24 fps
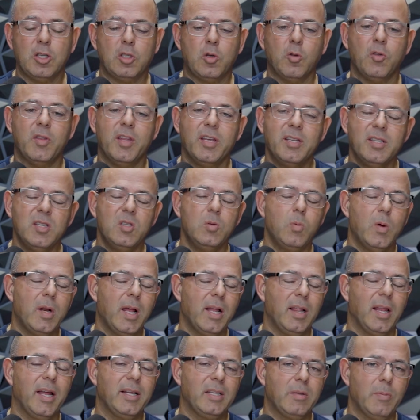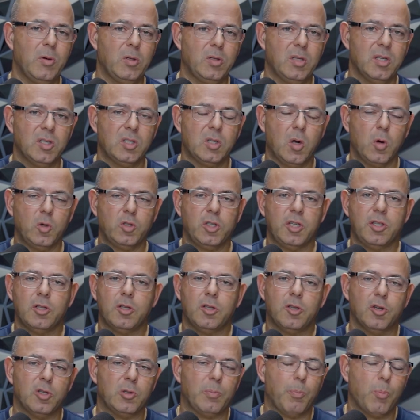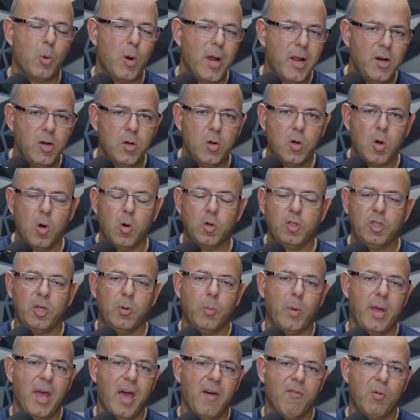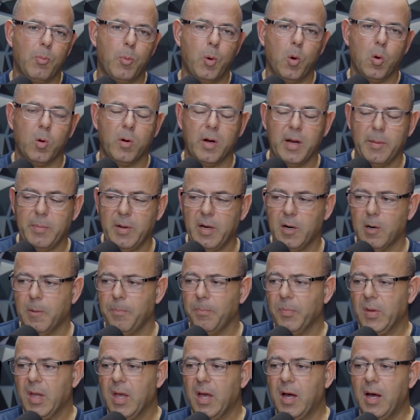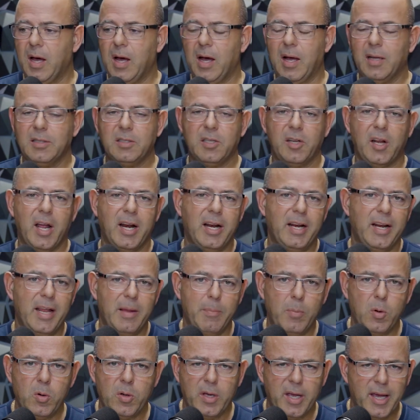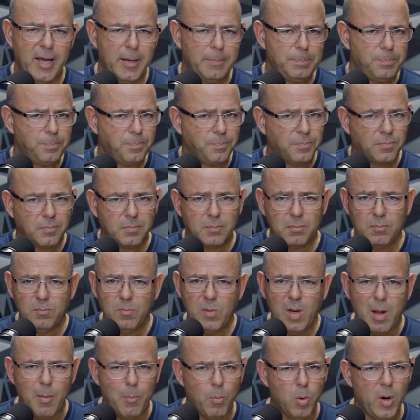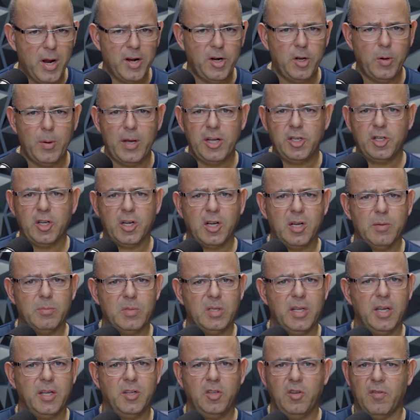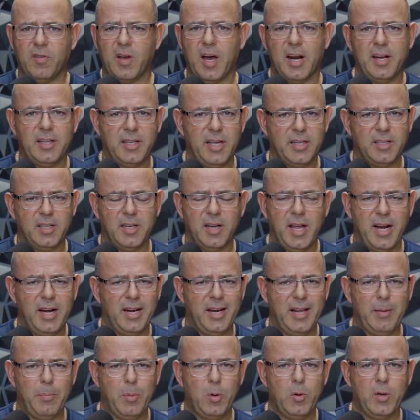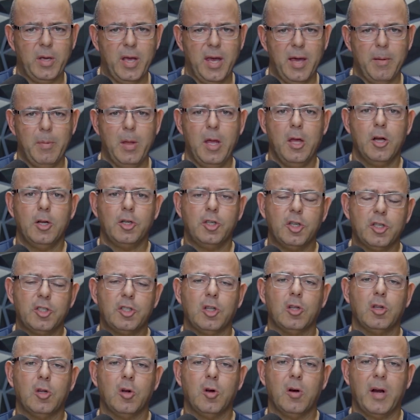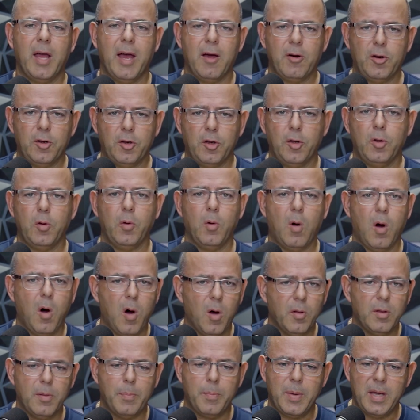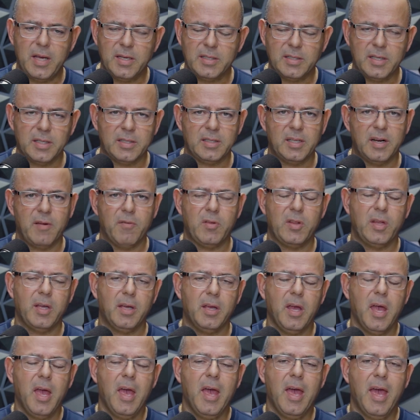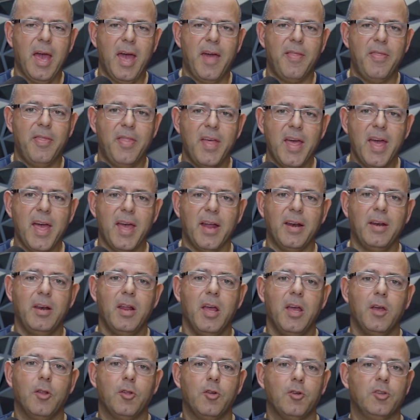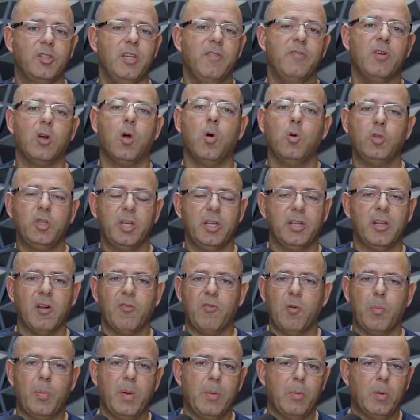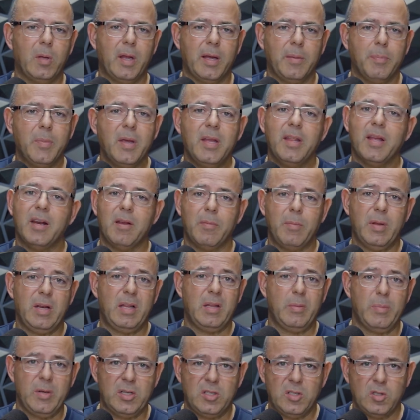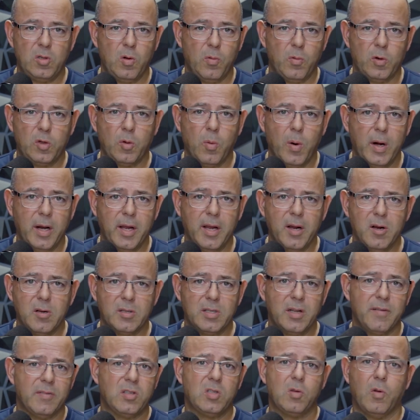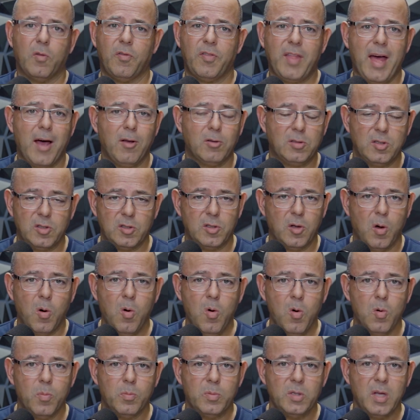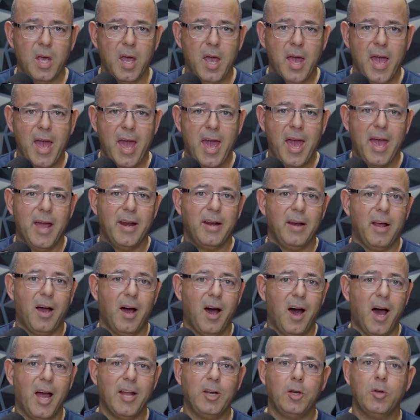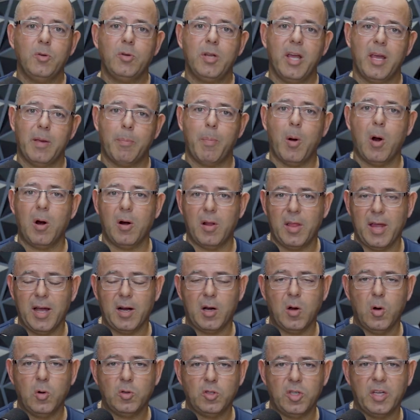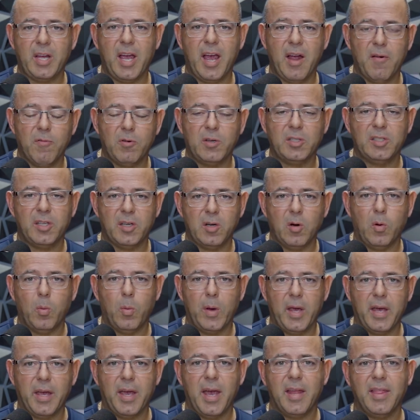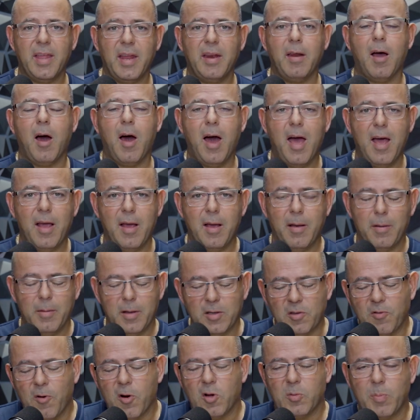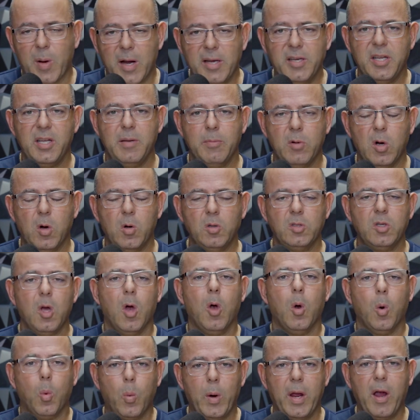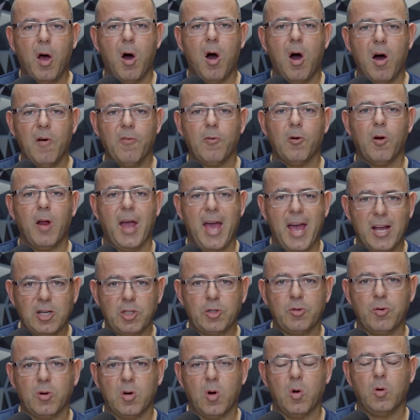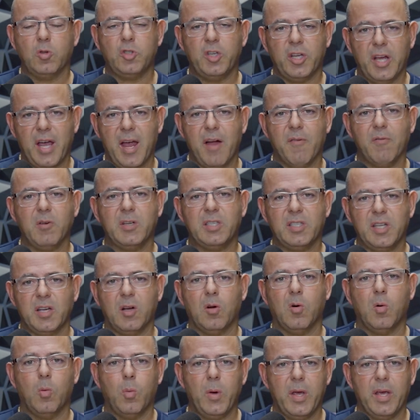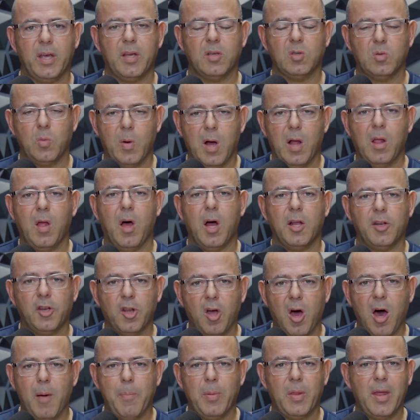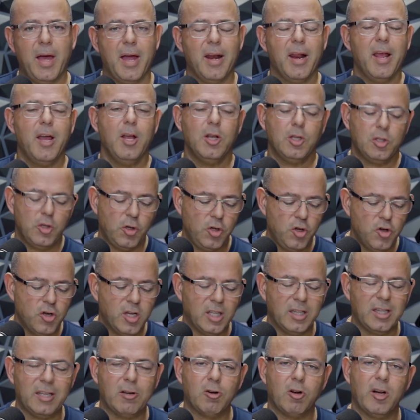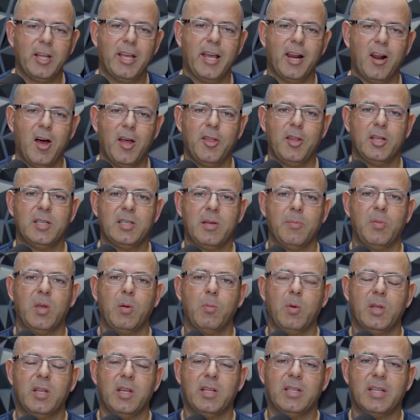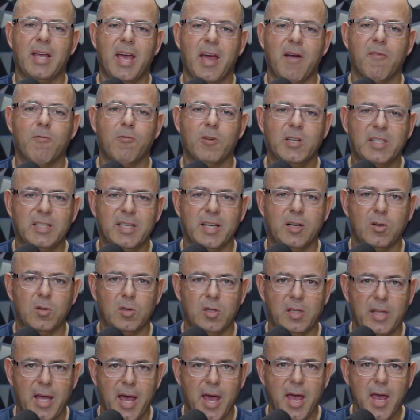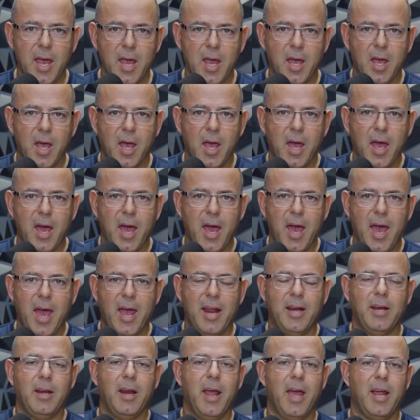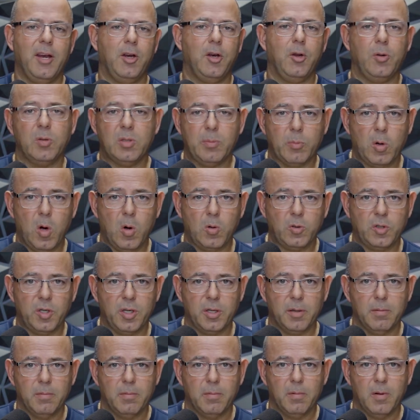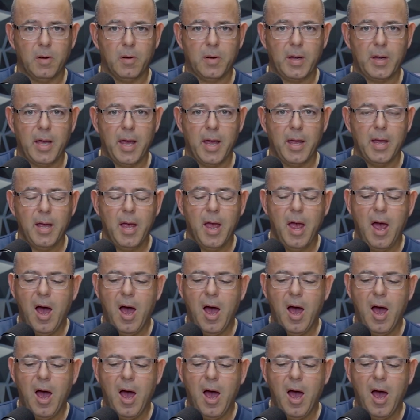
So this is what I liked about this coaching. There's brand new coaching. We have a program here. Uh, it's a 90 day boot camp brand new agent comes in, you've got to take the 90 day boot camp just to learn how to do all the basics and everything. And then there's even coaching there for people like me that have been in the business over 20 years that have sold thousands of homes. And I do take part of that coaching every single week. And then uh, as far as my team goes, we offer extra coaching every single week as well on top of that. So you could literally get onto something with us every single day and, and do some coaching. Okay.